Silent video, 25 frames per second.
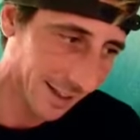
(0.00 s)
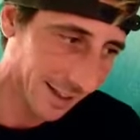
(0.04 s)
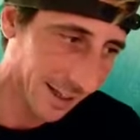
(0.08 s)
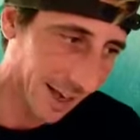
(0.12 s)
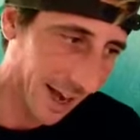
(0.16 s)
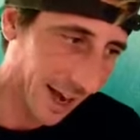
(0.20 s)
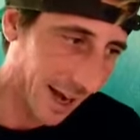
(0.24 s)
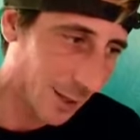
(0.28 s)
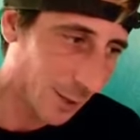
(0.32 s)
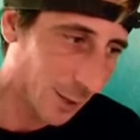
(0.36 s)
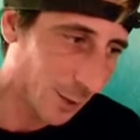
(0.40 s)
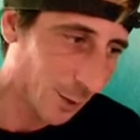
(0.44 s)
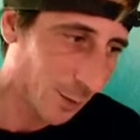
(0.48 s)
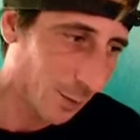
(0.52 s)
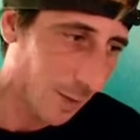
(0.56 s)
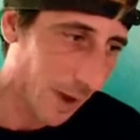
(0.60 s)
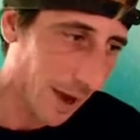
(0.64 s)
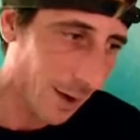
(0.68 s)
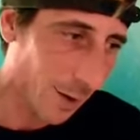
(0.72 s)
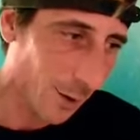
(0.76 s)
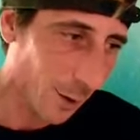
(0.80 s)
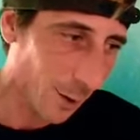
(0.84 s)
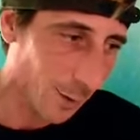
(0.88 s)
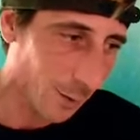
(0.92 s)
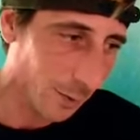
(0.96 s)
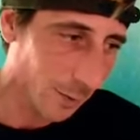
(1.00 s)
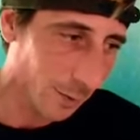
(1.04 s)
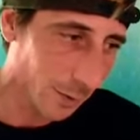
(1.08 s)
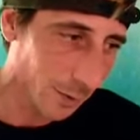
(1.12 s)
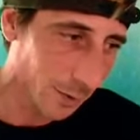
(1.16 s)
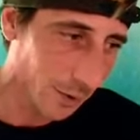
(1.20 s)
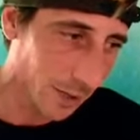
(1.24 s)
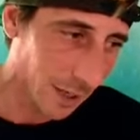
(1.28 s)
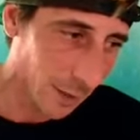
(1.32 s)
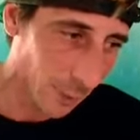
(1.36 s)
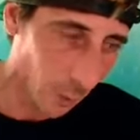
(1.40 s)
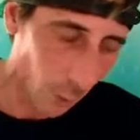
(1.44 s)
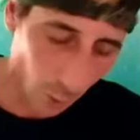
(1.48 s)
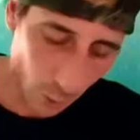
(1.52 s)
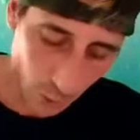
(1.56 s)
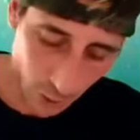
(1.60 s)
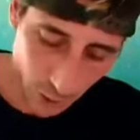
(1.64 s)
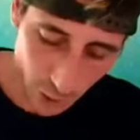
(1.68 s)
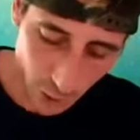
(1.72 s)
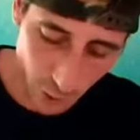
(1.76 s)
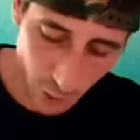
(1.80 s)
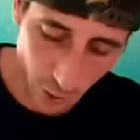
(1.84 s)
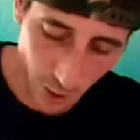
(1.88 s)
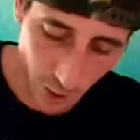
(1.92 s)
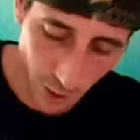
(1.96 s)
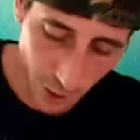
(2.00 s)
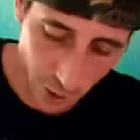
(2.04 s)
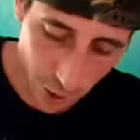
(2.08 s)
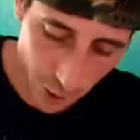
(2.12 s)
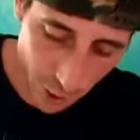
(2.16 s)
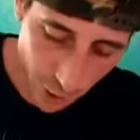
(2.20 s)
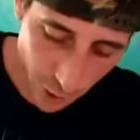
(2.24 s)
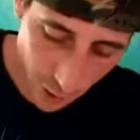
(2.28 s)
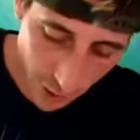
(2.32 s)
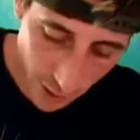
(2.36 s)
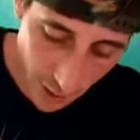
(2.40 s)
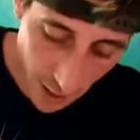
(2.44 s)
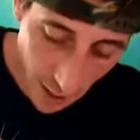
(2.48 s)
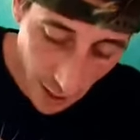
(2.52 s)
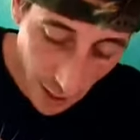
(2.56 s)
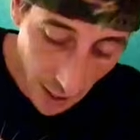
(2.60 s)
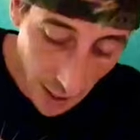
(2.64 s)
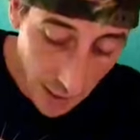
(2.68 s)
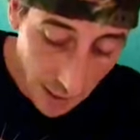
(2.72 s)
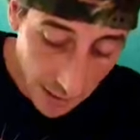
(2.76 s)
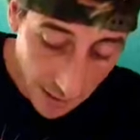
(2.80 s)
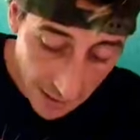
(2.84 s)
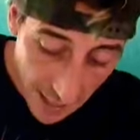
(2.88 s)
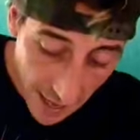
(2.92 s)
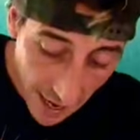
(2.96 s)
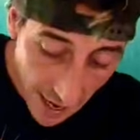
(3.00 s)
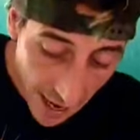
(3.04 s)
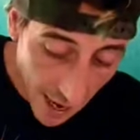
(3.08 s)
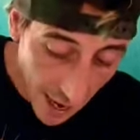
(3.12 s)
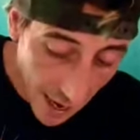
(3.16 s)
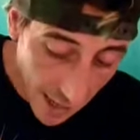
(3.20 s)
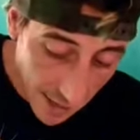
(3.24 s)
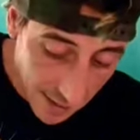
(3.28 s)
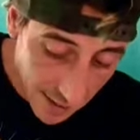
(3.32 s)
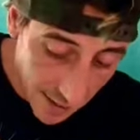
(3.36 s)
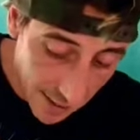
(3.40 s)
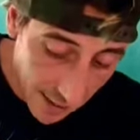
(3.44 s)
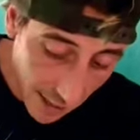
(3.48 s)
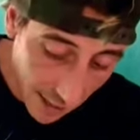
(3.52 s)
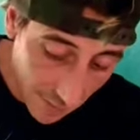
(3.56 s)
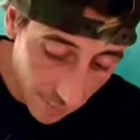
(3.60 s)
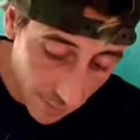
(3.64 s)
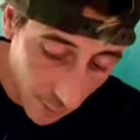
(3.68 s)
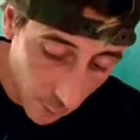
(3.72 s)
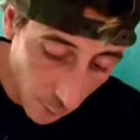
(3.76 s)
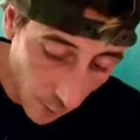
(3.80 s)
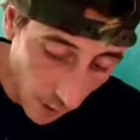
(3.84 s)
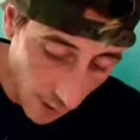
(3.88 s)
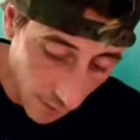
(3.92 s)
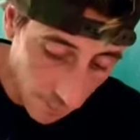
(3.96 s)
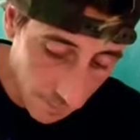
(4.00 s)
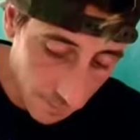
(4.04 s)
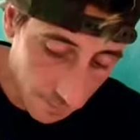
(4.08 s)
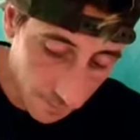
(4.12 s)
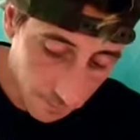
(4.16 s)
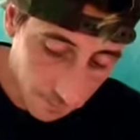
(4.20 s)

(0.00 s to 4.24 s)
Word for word: I do better on blue than orange crush. Yeah, I think everyone.